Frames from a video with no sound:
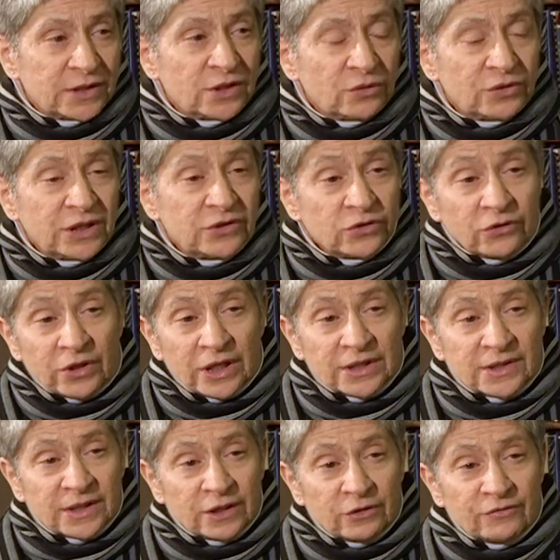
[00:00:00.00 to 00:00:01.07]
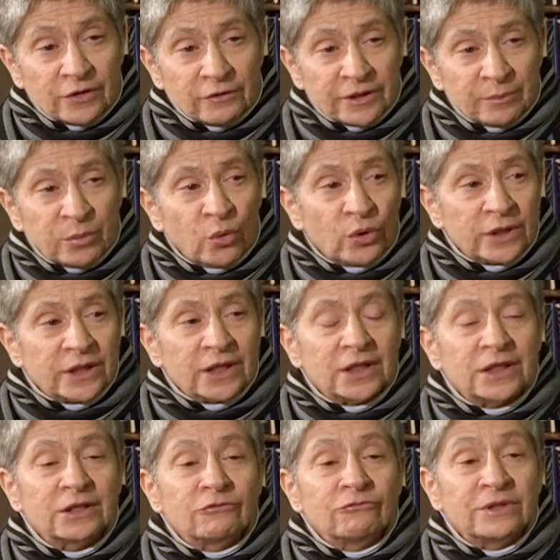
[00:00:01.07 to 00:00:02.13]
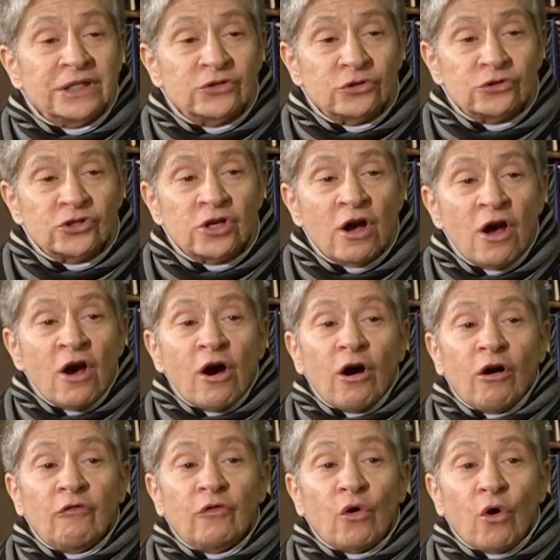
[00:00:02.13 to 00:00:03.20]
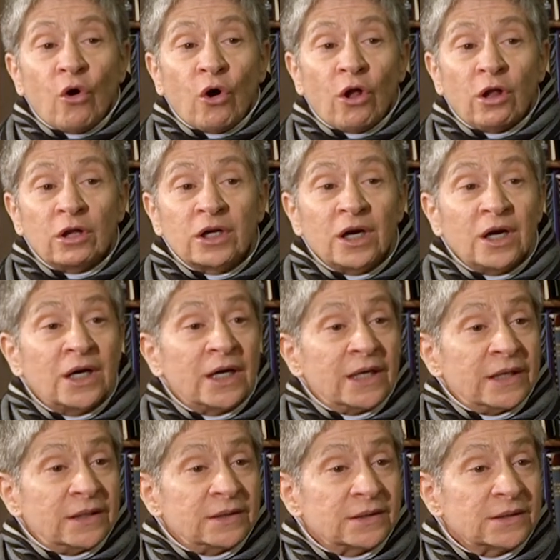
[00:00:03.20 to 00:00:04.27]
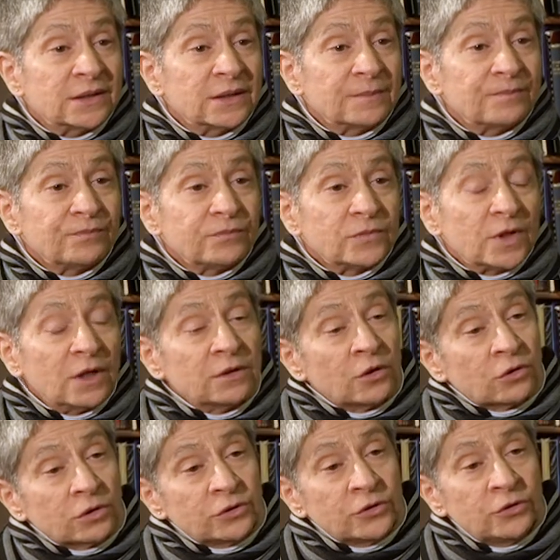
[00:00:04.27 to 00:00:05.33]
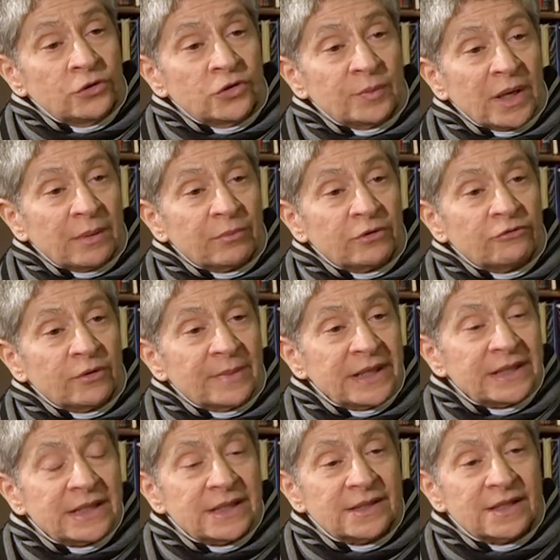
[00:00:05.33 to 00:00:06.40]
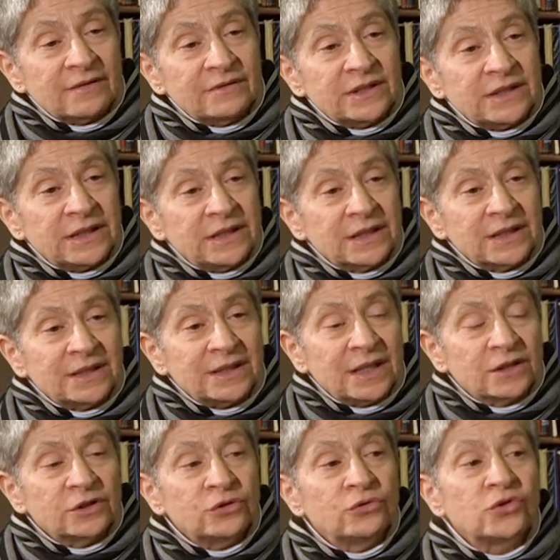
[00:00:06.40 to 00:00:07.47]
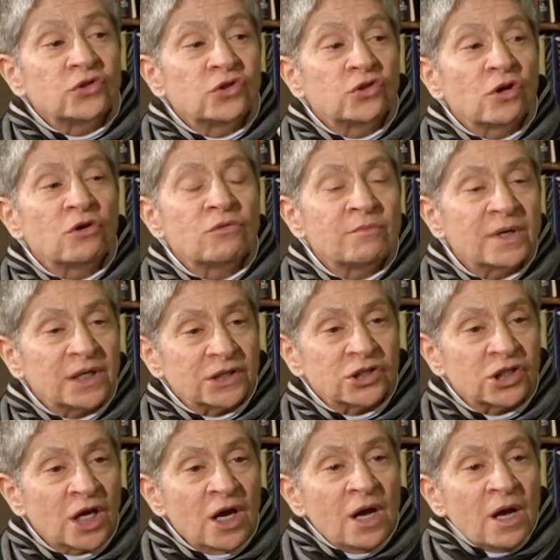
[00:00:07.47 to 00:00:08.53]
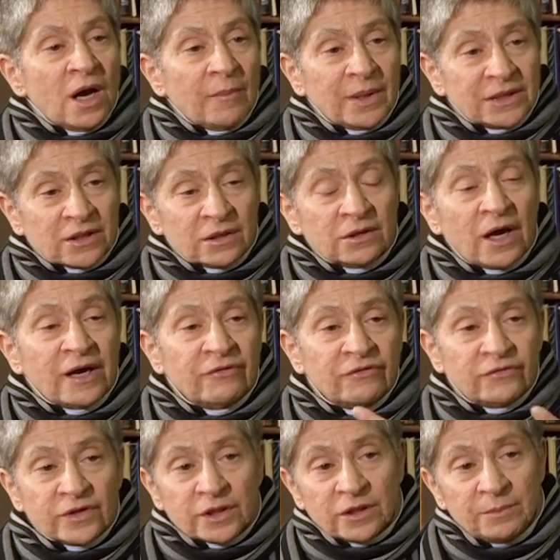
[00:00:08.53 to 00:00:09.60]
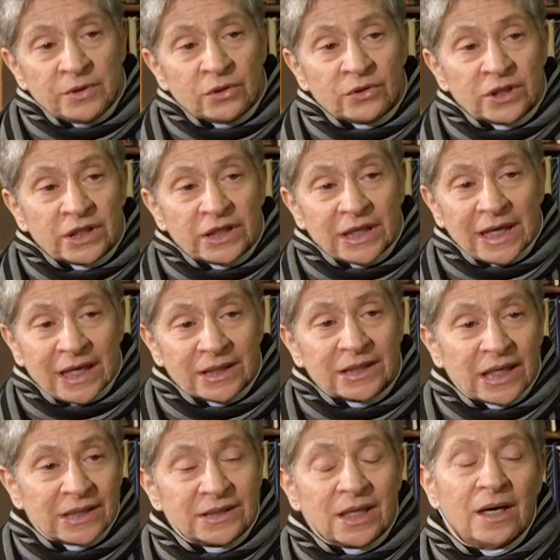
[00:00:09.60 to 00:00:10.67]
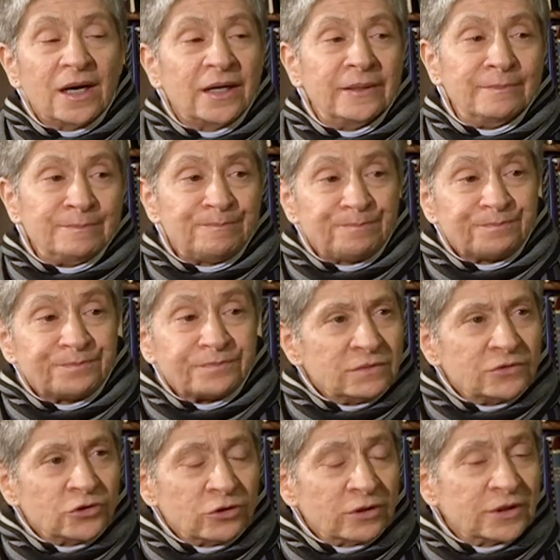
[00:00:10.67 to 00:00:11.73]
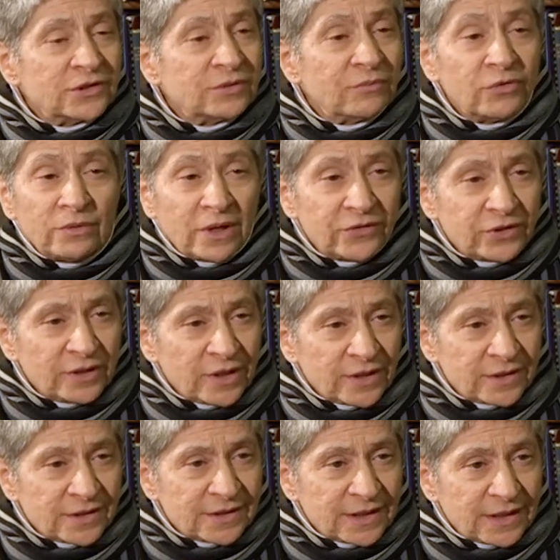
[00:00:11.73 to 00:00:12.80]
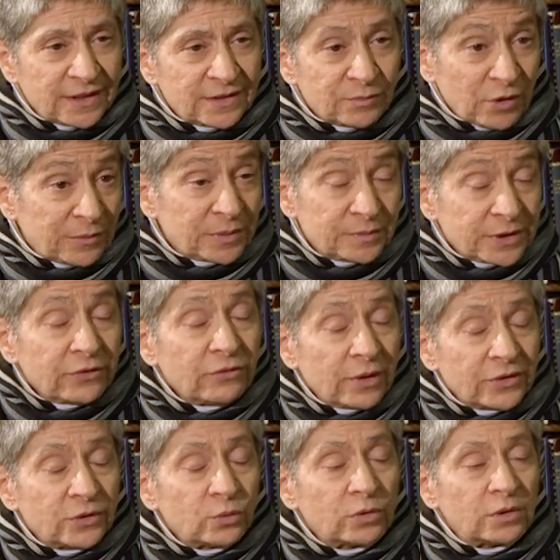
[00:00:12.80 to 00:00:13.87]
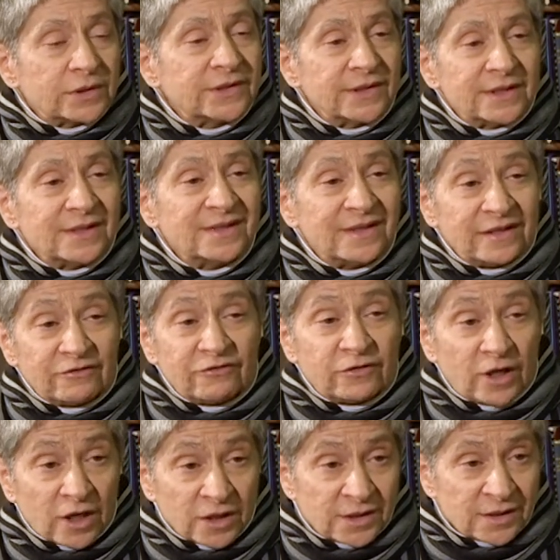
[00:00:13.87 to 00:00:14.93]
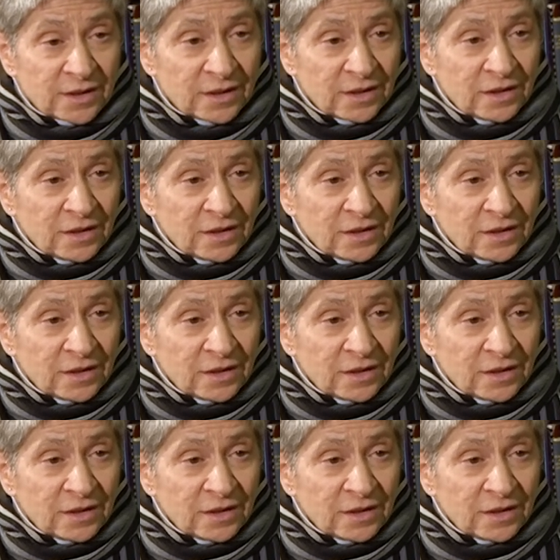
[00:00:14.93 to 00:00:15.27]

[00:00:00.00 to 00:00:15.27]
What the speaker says: So these are things that are very important to research of all kinds. A local newspaper from 1817 can tell you so much about the life of a community at that time. Journalism throughout the United States, probably throughout the world, is in a state of flux.